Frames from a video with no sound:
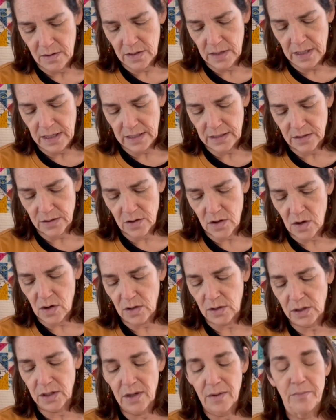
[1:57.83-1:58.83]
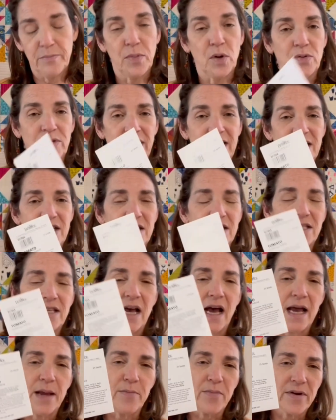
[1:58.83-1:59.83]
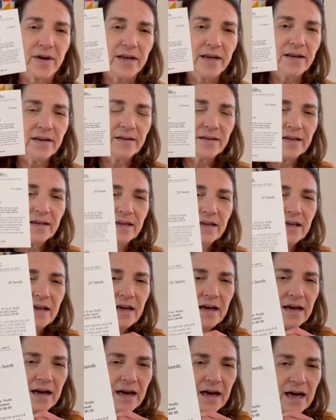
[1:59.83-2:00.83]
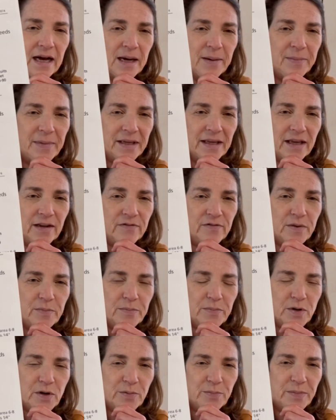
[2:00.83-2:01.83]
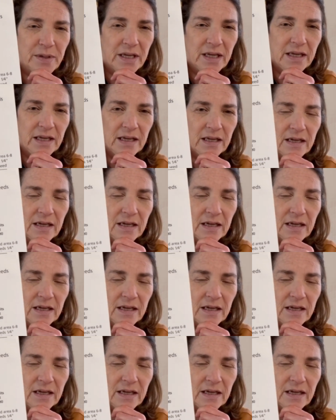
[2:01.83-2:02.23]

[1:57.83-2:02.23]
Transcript: it's called Bodacious Hybrid, again from Burpee,